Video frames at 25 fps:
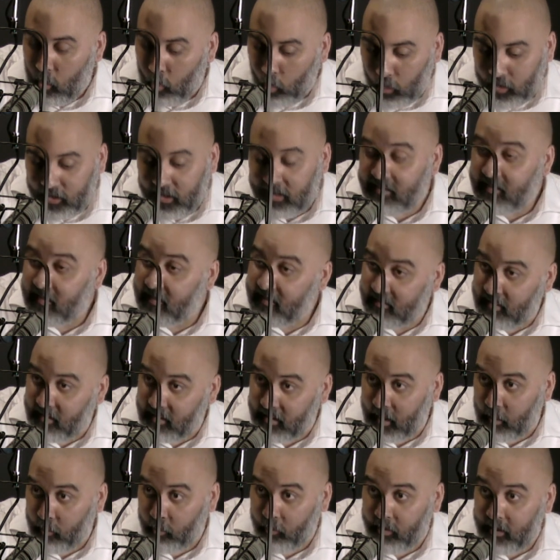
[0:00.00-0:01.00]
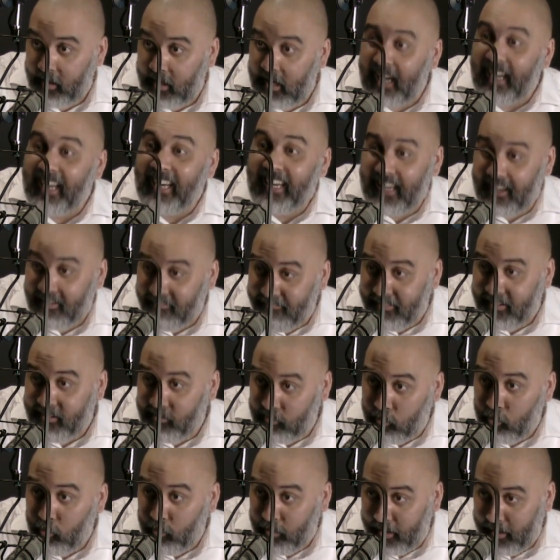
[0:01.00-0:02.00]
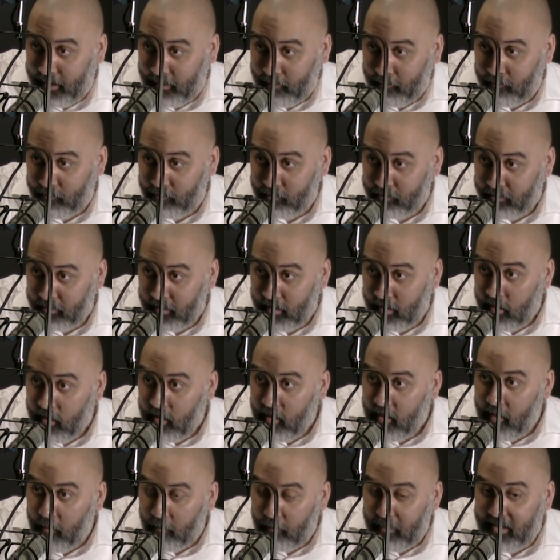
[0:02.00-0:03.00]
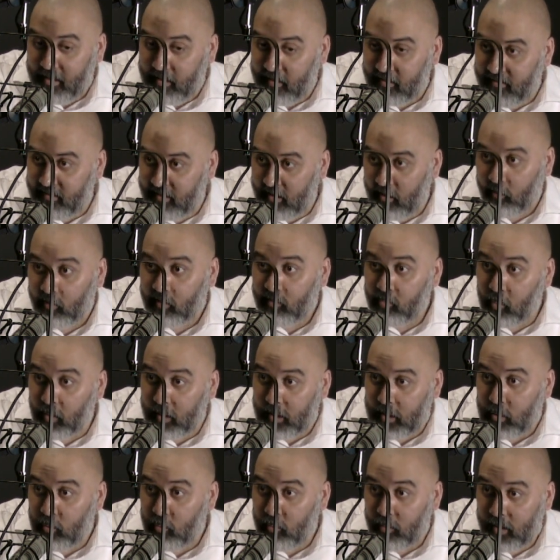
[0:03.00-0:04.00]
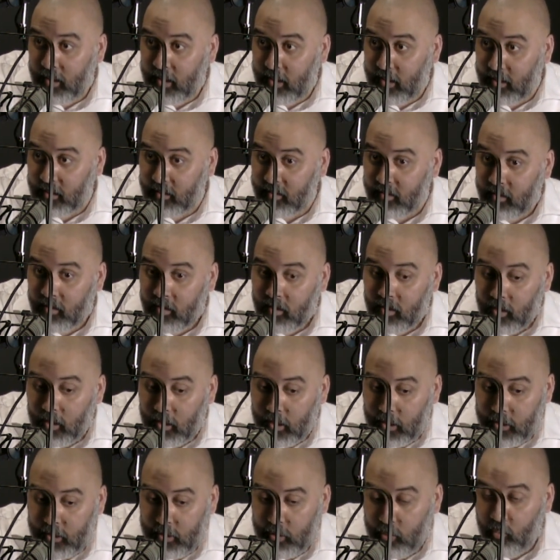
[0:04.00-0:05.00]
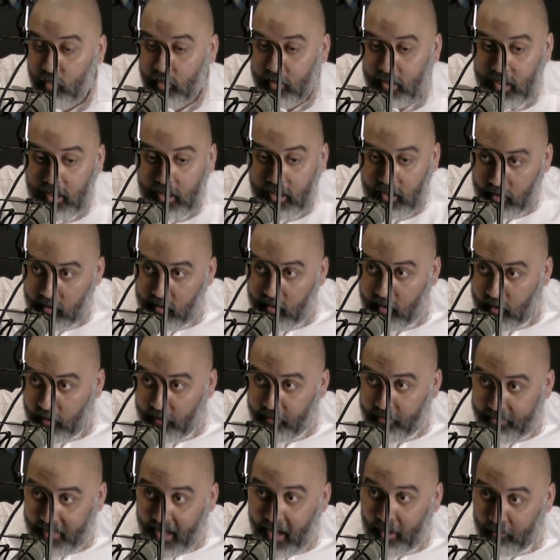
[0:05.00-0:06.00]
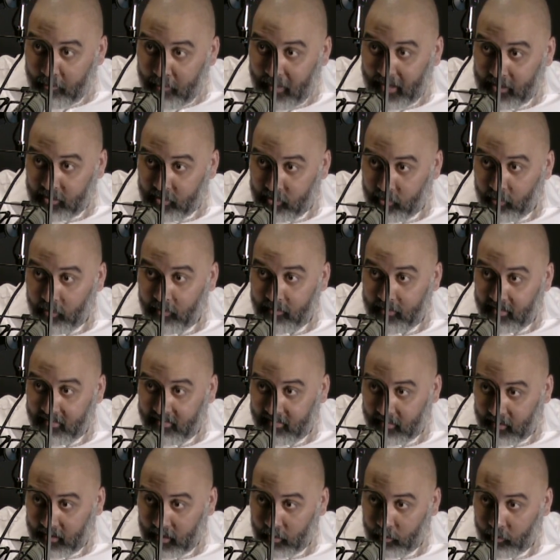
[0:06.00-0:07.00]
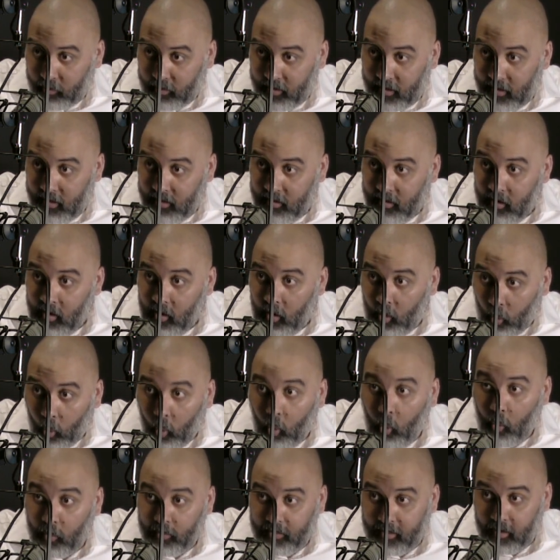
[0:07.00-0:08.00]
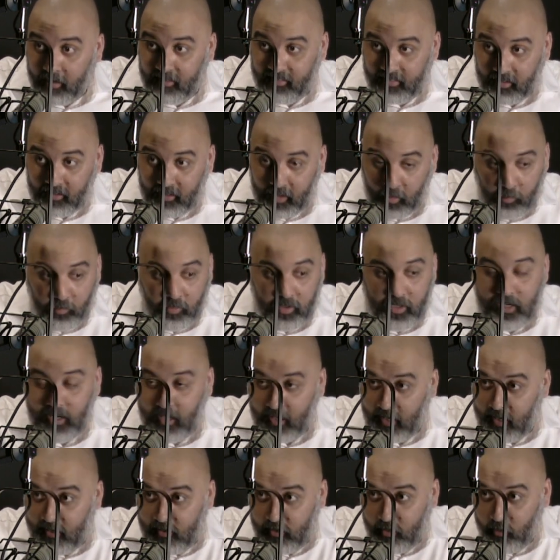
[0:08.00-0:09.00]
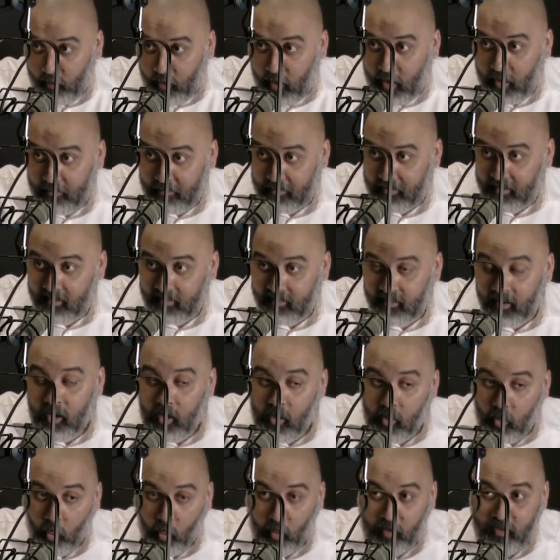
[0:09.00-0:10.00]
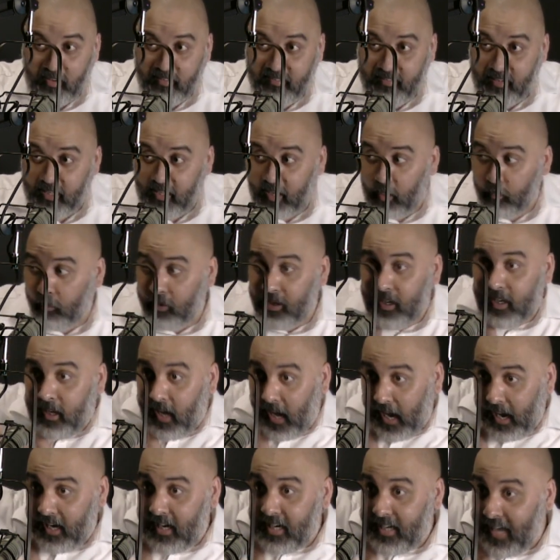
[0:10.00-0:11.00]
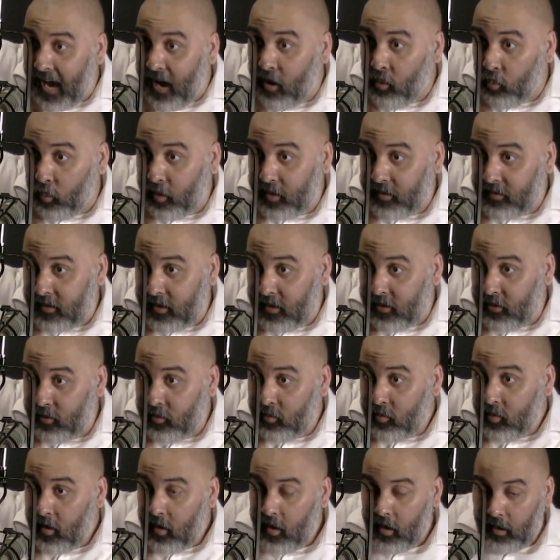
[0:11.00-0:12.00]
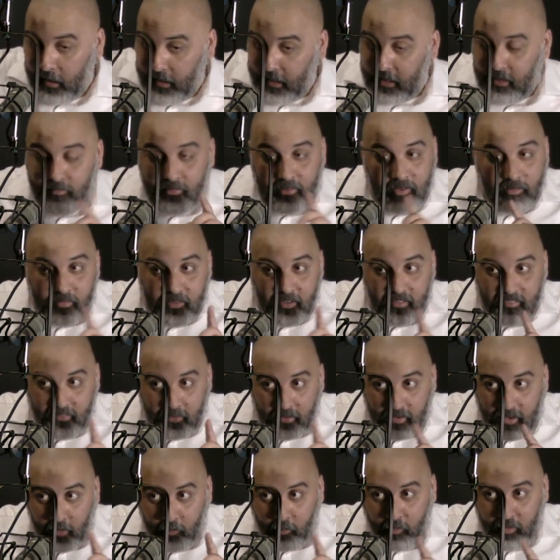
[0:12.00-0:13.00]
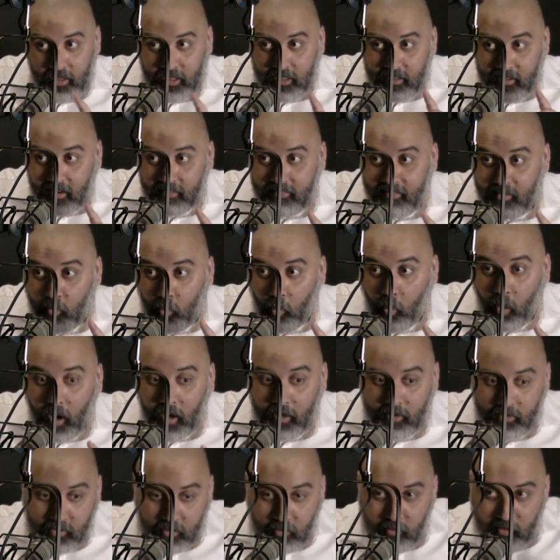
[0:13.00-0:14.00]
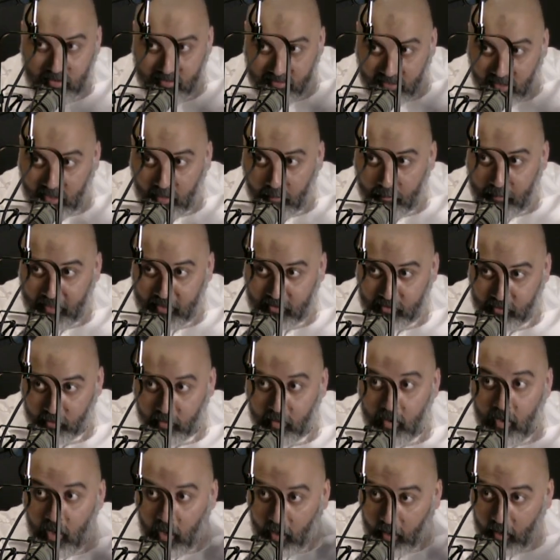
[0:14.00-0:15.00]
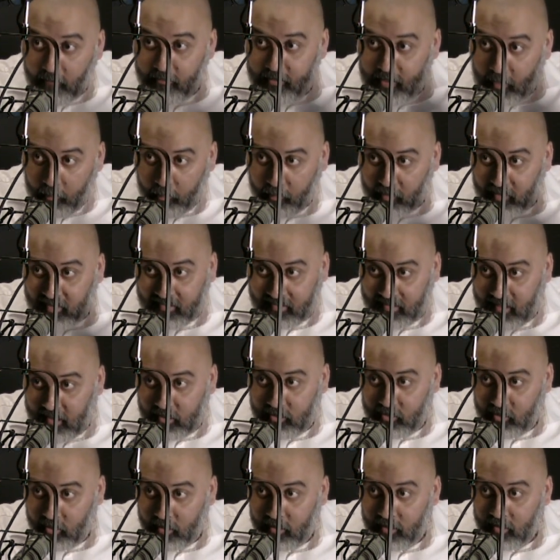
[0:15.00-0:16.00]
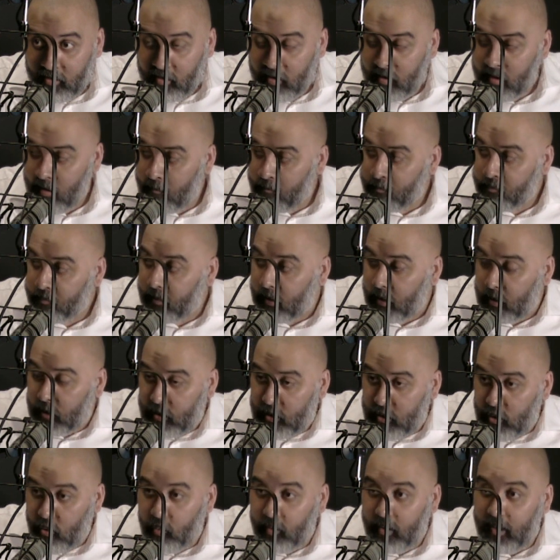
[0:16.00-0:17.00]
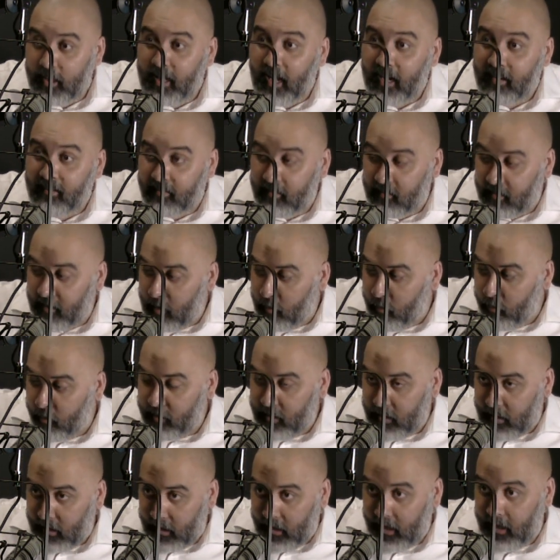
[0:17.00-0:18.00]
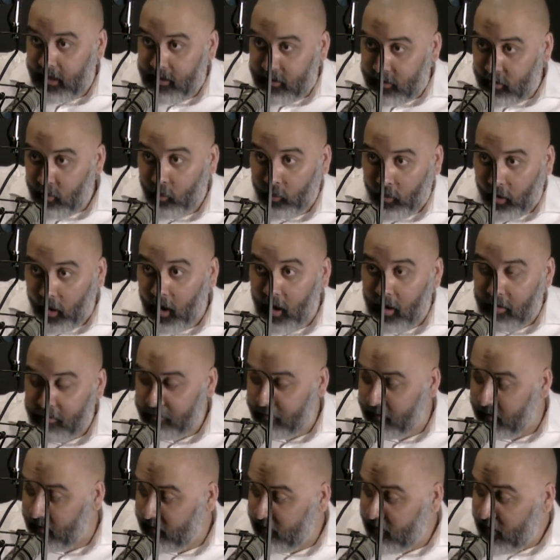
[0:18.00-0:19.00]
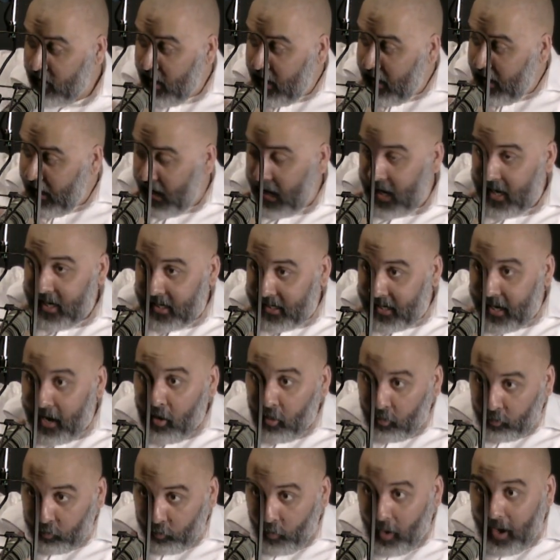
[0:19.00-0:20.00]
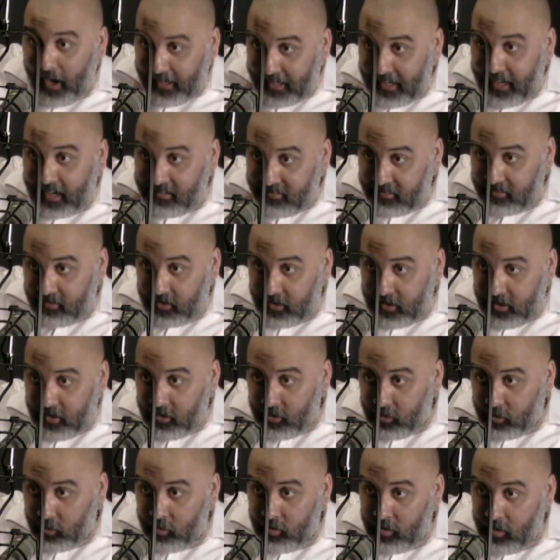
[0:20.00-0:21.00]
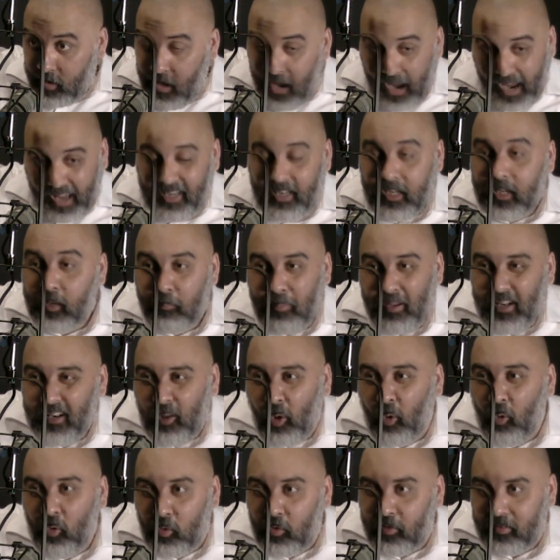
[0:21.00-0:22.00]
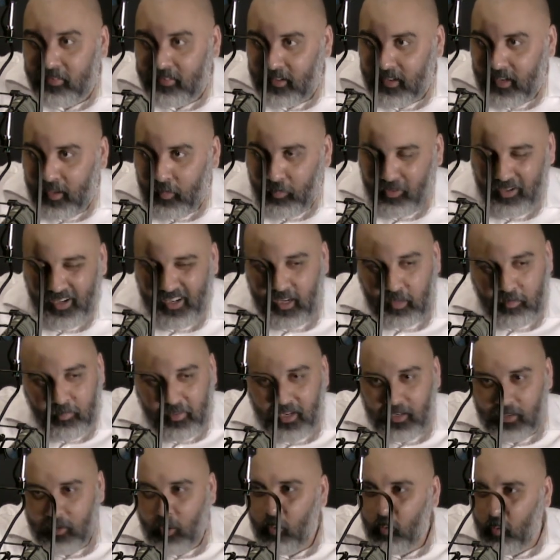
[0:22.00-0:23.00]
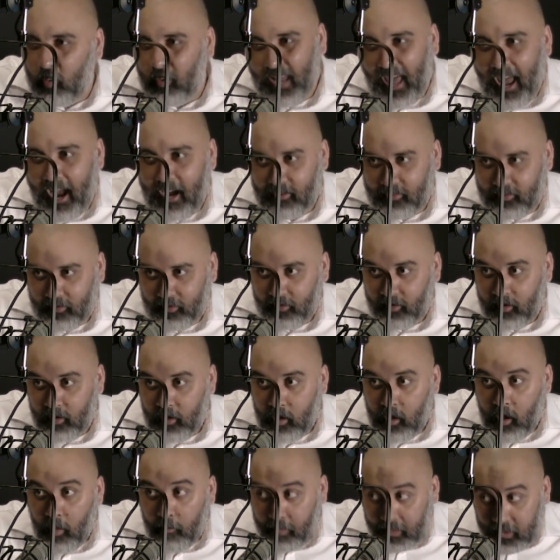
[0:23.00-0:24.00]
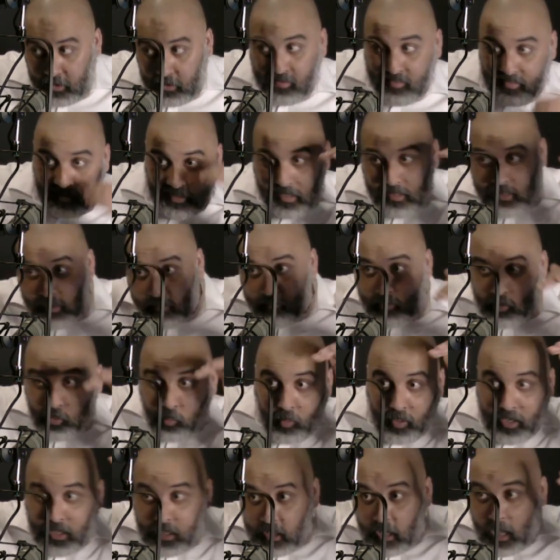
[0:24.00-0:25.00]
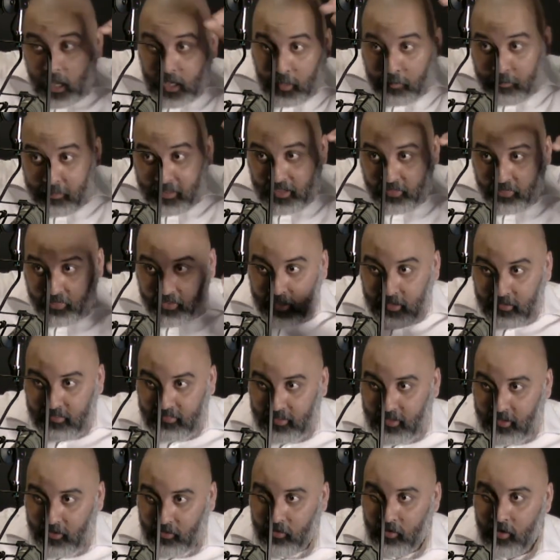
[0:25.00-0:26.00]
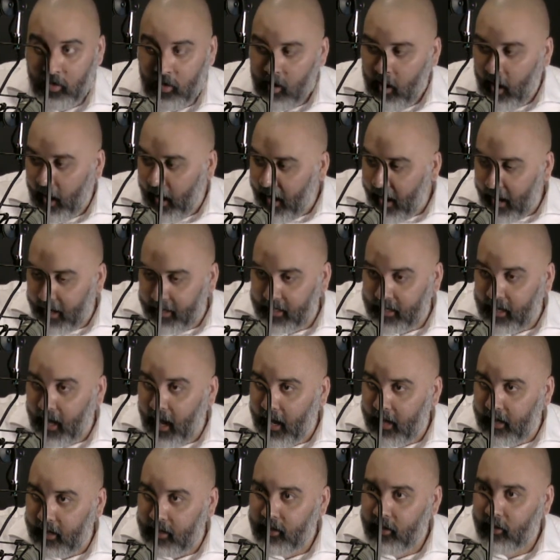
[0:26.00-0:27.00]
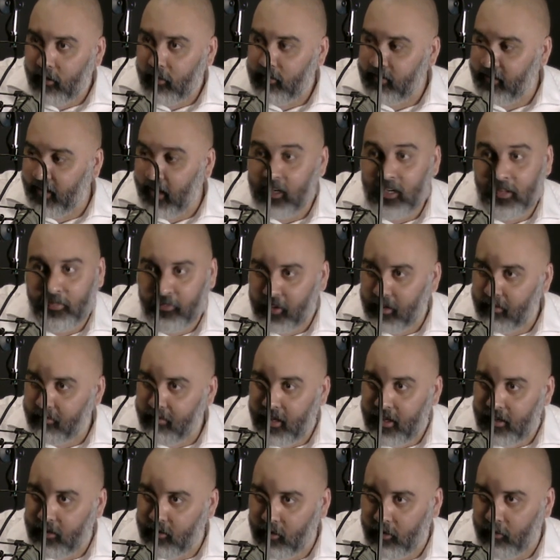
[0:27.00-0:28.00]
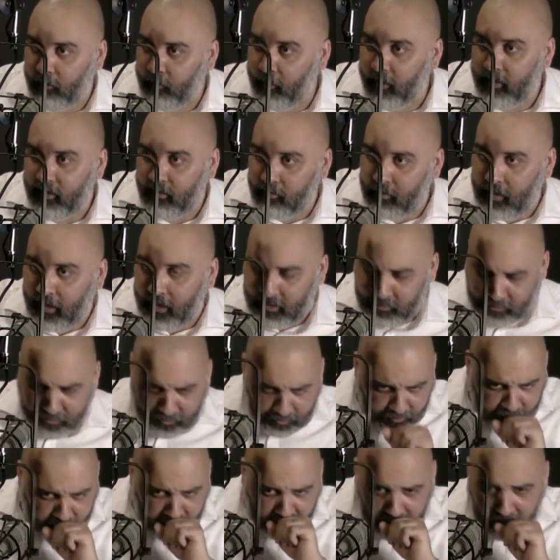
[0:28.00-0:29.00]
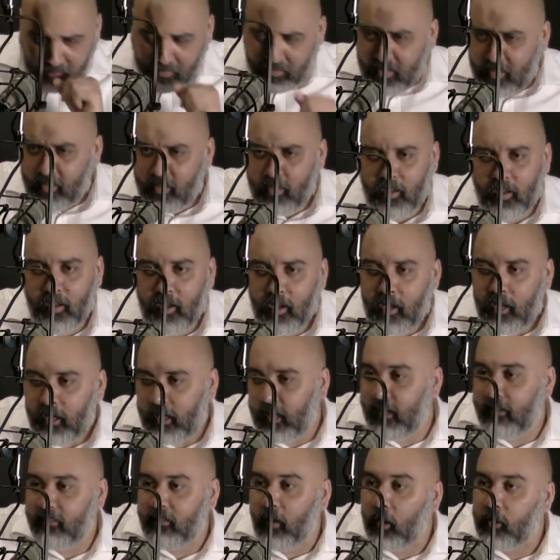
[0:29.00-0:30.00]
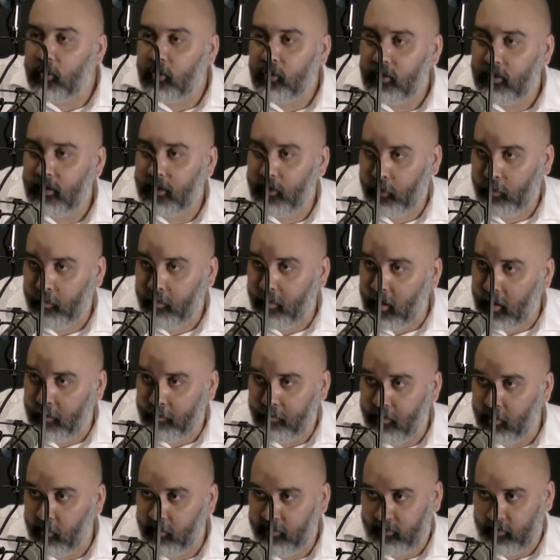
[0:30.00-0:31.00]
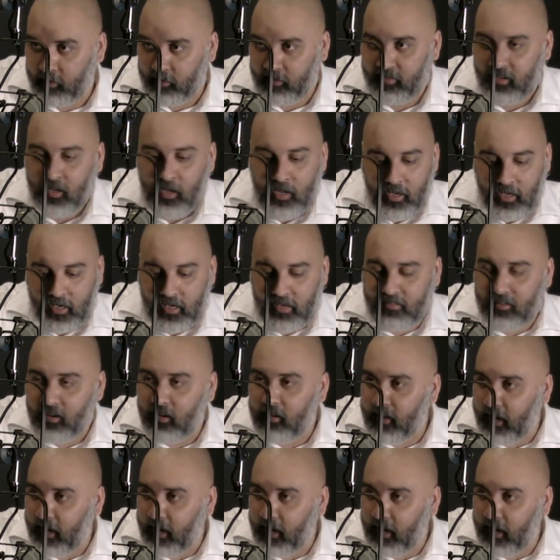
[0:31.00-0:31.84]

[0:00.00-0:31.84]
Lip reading: When it's a celebrity, give it to them. Because here's what you need. You need that picture of the celebrity or the celebrity in your office or the celebrity hanging out with you, even if the celebrity doesn't want you to take a picture of the procedure, you need that celebrity in your office hanging out right next to you. And it could be local celebrity, it could be a local actor, but you see them doing a lot of big things now. I had a guy in here, Danny Trevino, a friend of mine. He's on Schlitterbahn posters. He's on